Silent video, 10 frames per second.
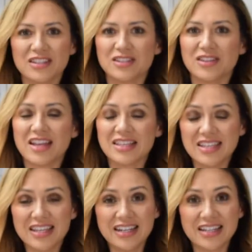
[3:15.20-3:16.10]
So that's
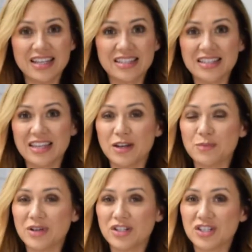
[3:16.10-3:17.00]
it. It doesn't
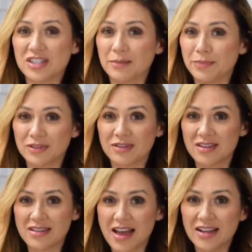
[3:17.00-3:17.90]
get much simpler
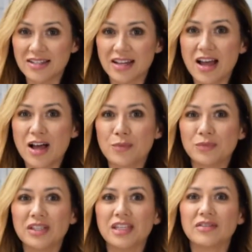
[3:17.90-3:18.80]
than that.
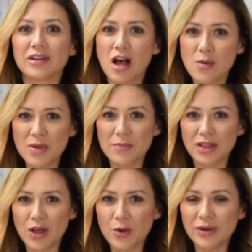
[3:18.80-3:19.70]
Um, leave a comment
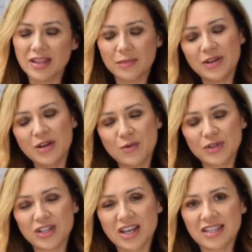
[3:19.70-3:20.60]
below and let me know
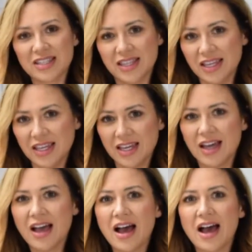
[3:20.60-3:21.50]
what you guys think.
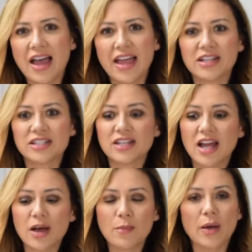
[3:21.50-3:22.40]
And
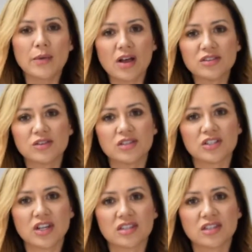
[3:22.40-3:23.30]
um, I would also
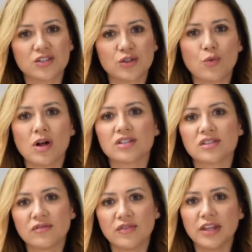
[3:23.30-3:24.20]
suggest that you watch
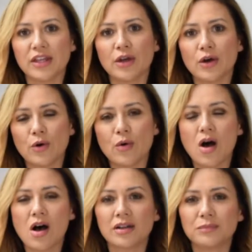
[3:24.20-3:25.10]
the video
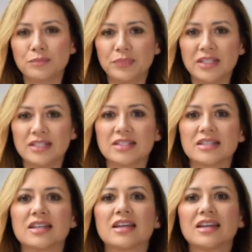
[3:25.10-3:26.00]
on
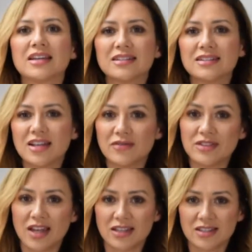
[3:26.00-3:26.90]
beet
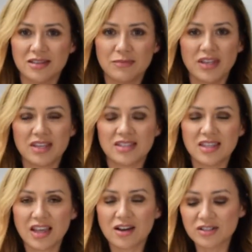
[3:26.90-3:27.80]
deviled eggs because
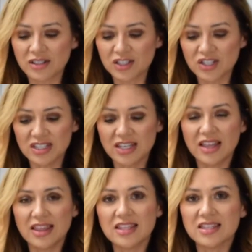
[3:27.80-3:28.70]
they are delicious
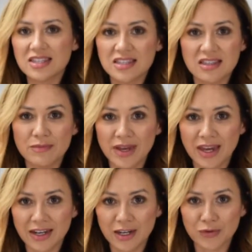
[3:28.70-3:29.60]
and this is the
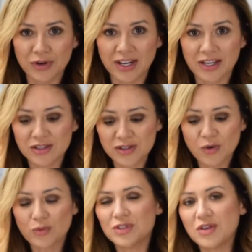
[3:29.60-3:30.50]
main ingredient.
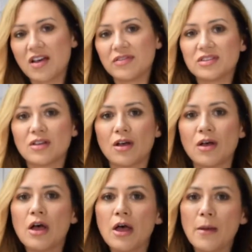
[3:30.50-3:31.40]
So once you have these
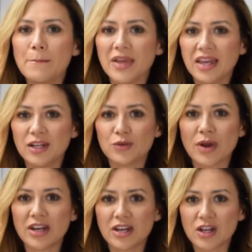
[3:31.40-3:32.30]
all made and
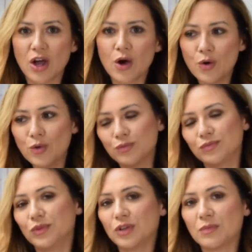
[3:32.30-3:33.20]
ready to go,
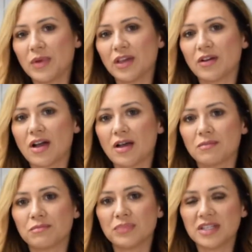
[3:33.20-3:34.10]
you can make your
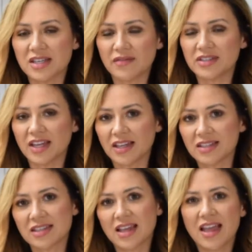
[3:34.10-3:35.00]
um, beet deviled
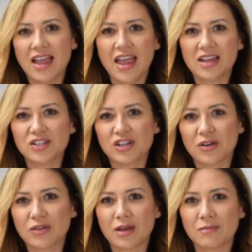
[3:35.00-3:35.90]
eggs and
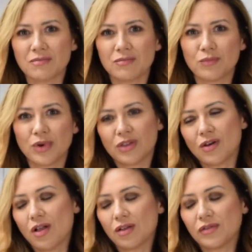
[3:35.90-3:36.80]
share them with
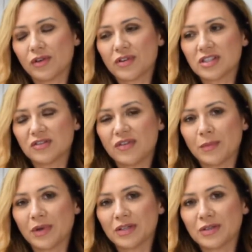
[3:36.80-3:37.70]
all of your friends and
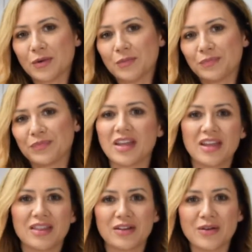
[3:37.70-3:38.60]
family. So
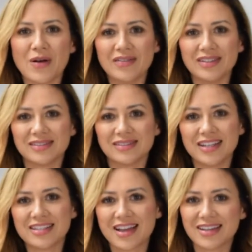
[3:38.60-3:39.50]
there you have it.
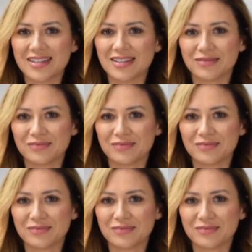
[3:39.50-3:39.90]
Thanks guys.